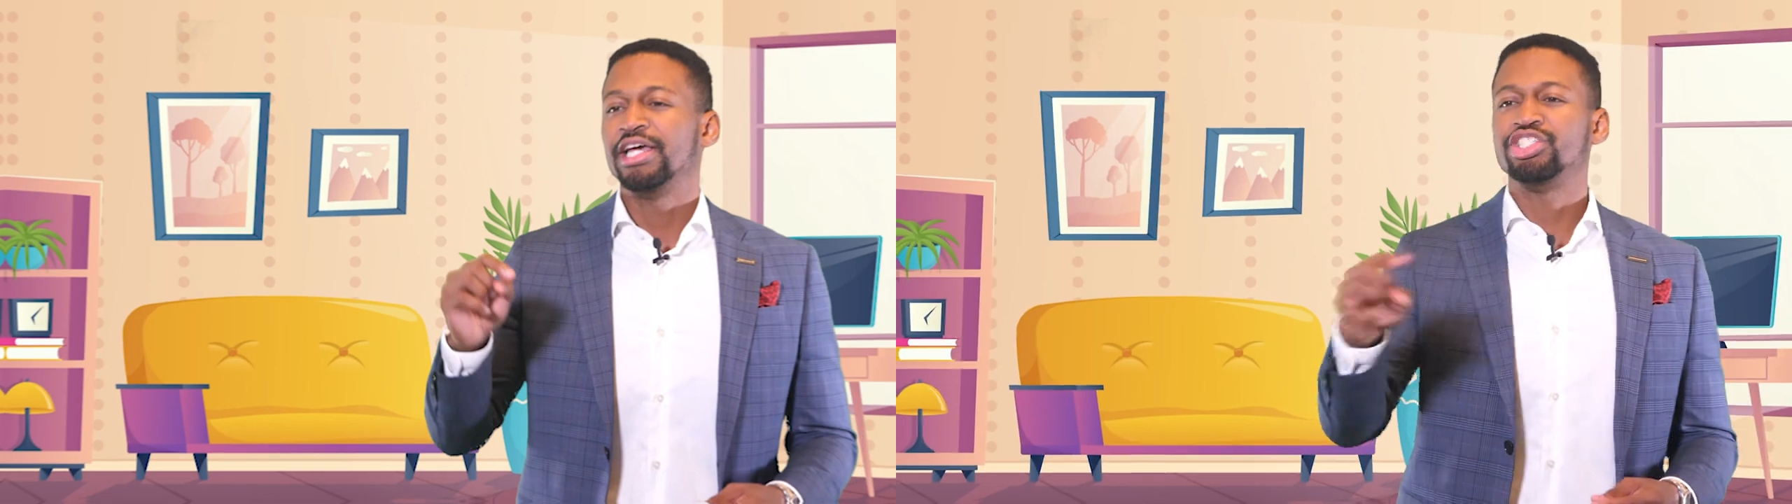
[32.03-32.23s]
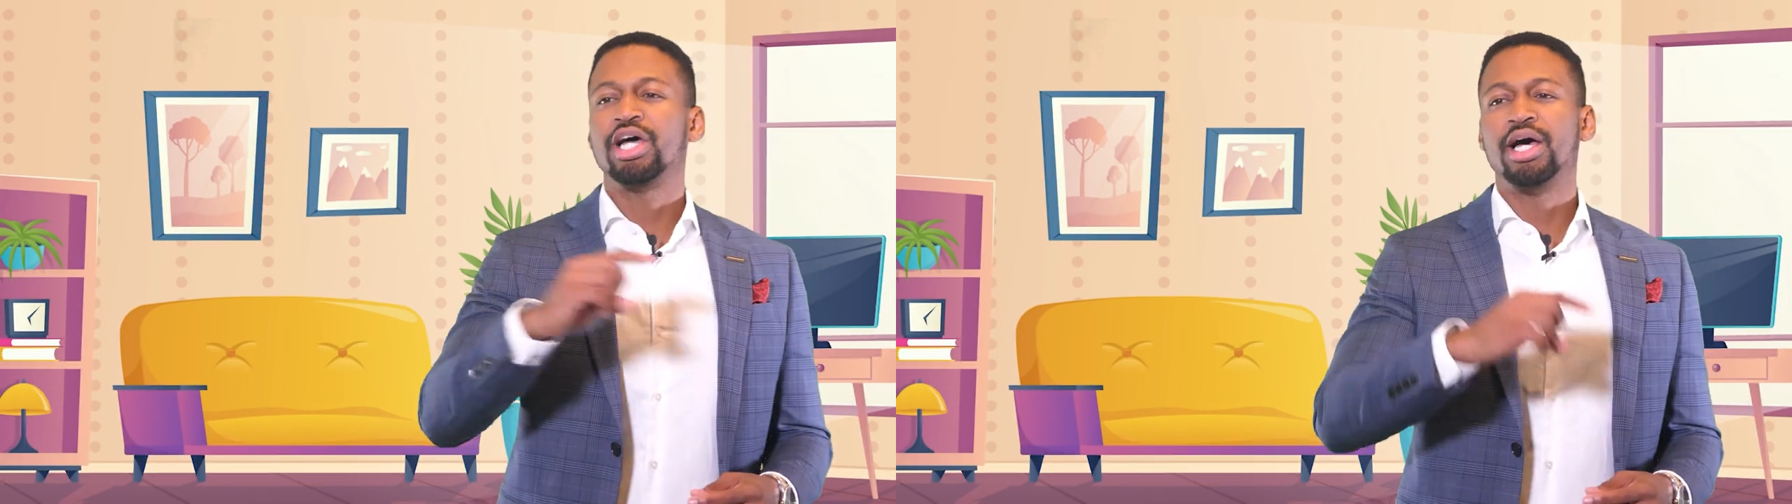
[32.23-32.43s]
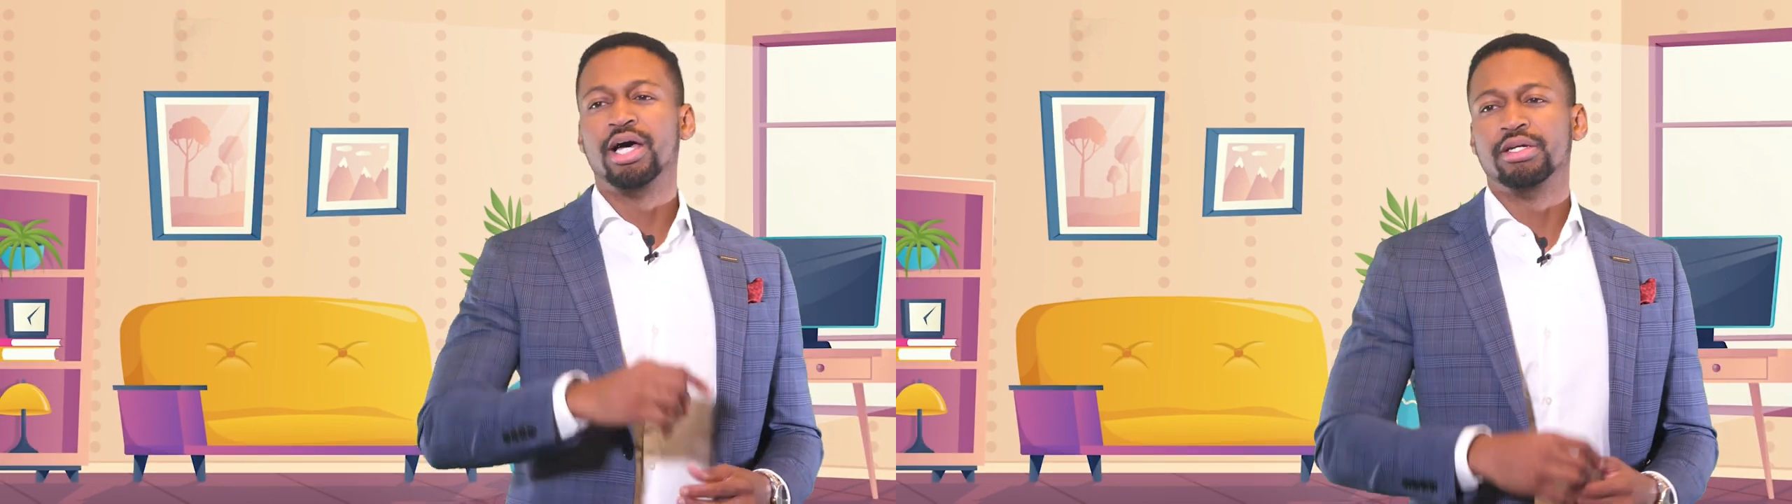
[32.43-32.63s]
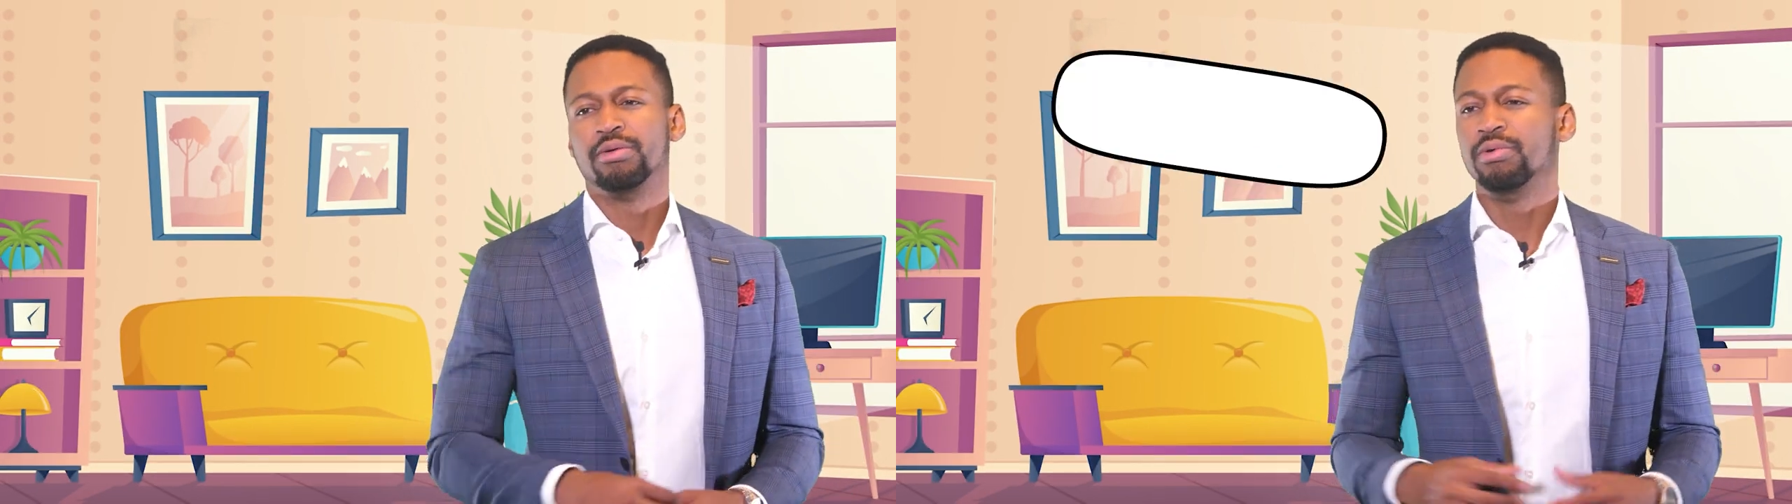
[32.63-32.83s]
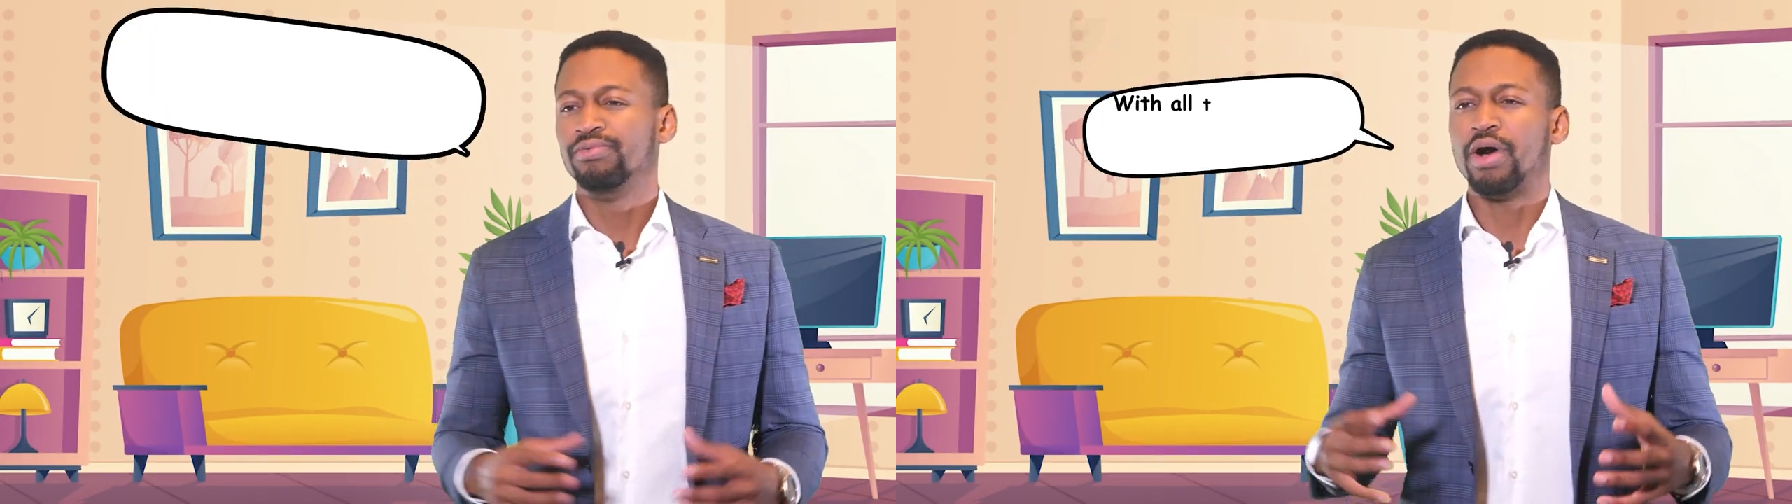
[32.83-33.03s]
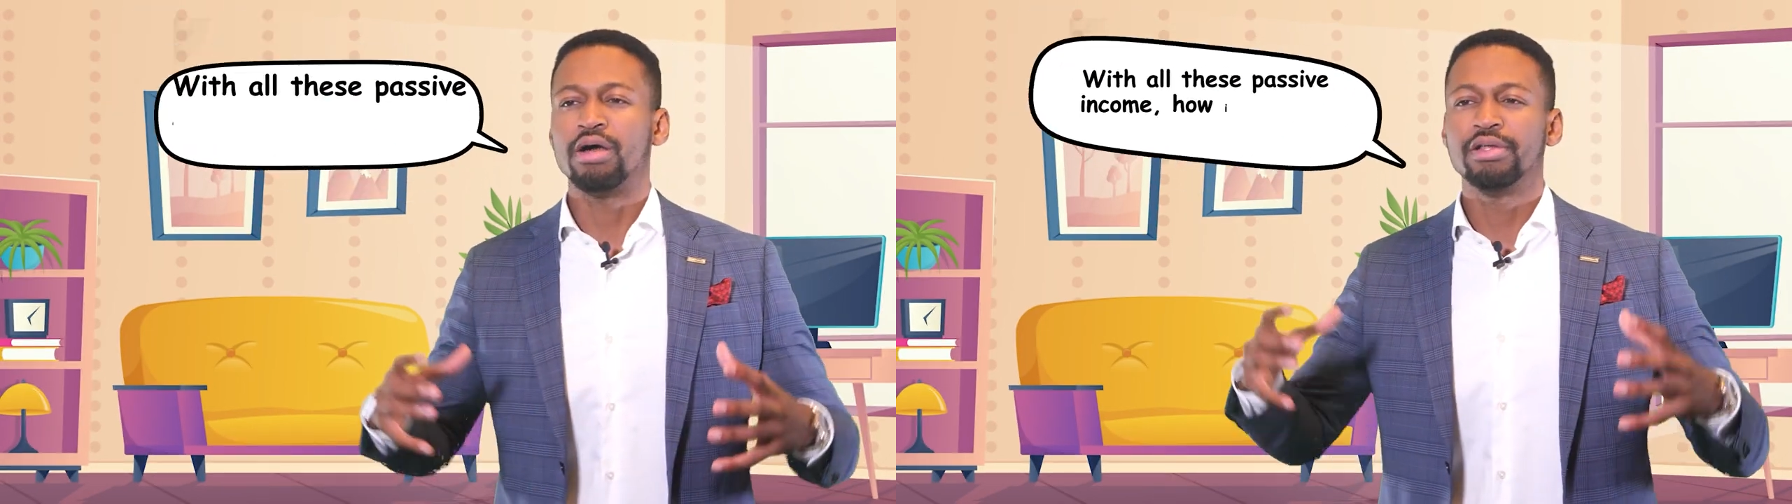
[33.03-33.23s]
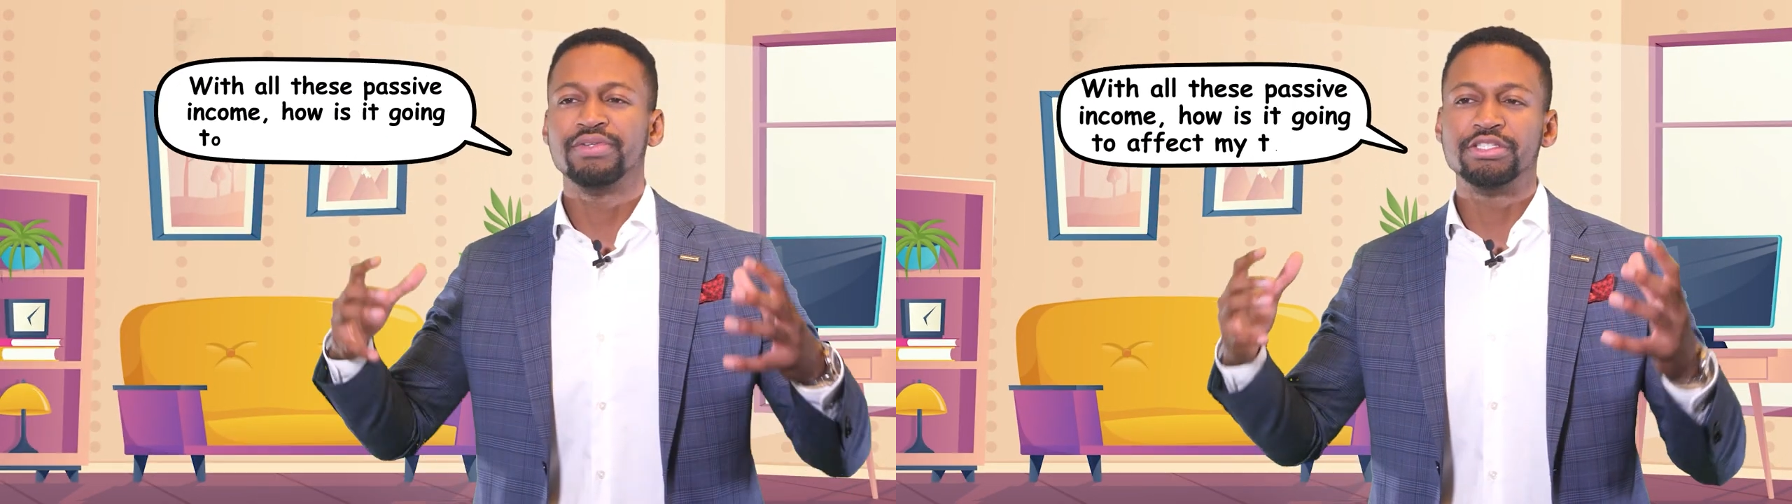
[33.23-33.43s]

hey Sean, with all of